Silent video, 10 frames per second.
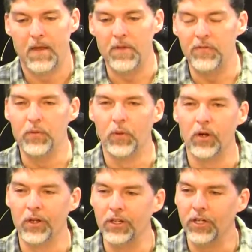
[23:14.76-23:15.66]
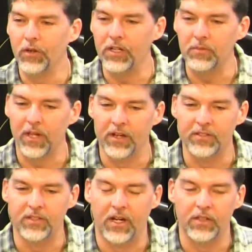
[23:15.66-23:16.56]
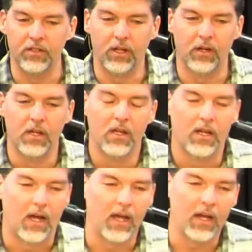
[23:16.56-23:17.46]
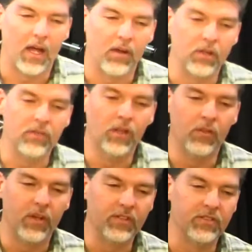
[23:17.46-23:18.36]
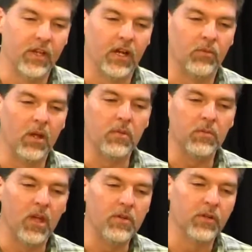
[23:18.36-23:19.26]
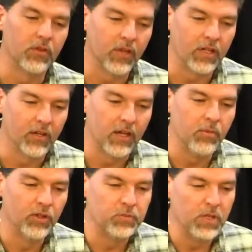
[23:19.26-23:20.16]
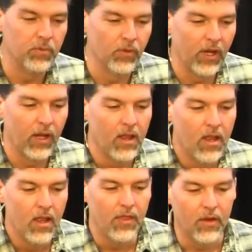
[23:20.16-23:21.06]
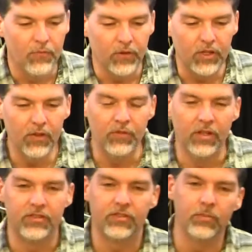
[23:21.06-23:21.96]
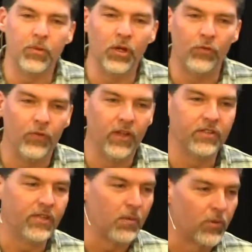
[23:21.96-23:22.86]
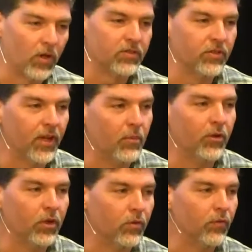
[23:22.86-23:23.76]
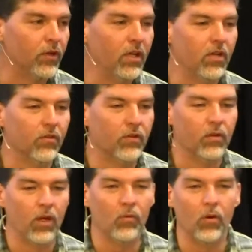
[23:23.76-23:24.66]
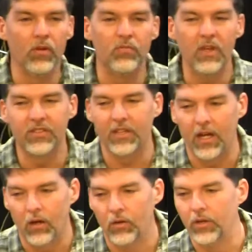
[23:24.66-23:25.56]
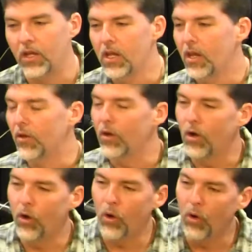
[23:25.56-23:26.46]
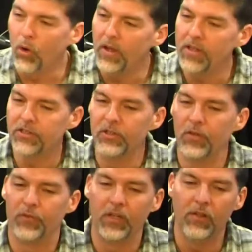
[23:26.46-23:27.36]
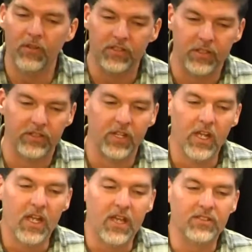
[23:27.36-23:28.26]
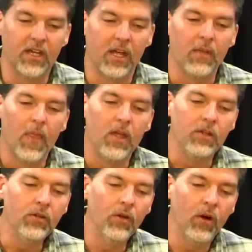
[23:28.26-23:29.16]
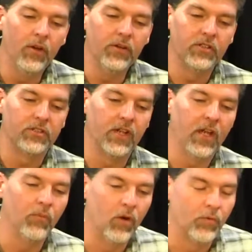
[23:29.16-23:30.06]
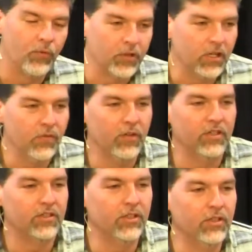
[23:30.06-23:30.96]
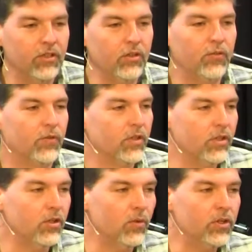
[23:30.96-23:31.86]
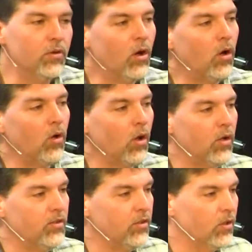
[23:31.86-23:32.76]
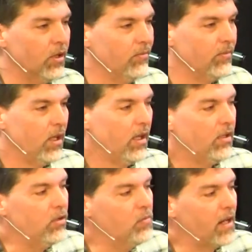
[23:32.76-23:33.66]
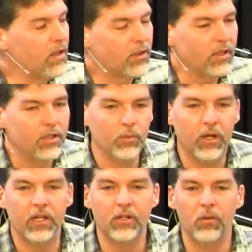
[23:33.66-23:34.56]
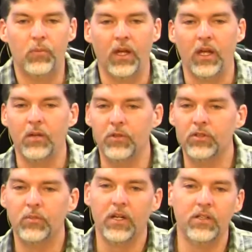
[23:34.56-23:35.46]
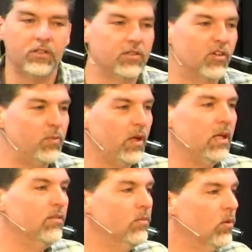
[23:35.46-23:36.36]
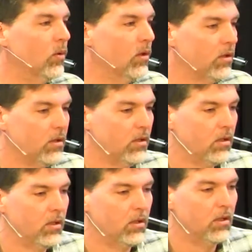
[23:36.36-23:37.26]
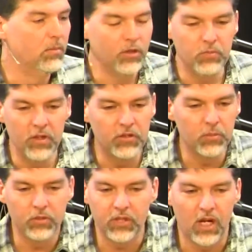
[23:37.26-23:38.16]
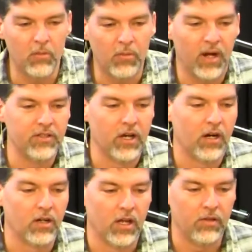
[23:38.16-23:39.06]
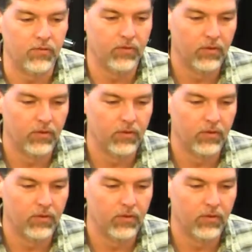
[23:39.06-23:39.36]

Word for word: I mean, if you were really to go deep down inside and you go, I, I don't even know that it's there. Maybe, maybe you're thinking like most people that, that forgiveness benefits that person that I'm going to forgive. And, and what we've missed out on the, on the whole issue of forgiveness is, is that you don't understand what forgiveness can do for you. When you hold on to it, you might think you're making them pay, but you're making yourself pay even more. Most miserable time of my entire life.